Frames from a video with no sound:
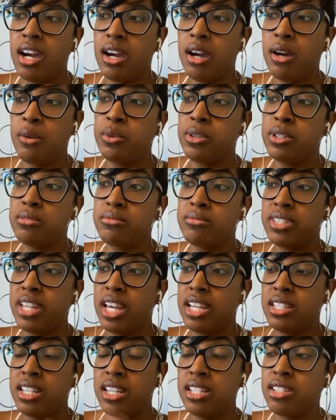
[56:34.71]
Well,
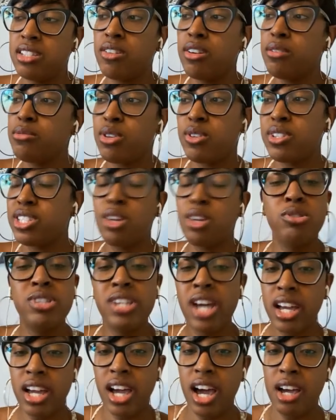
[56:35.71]
that's Instagram, so it's
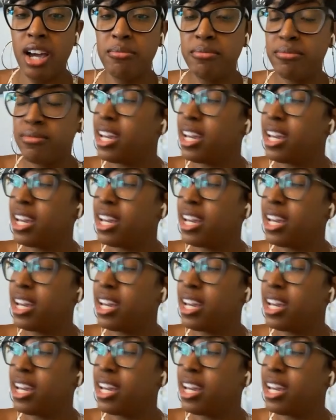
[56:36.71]
no.com.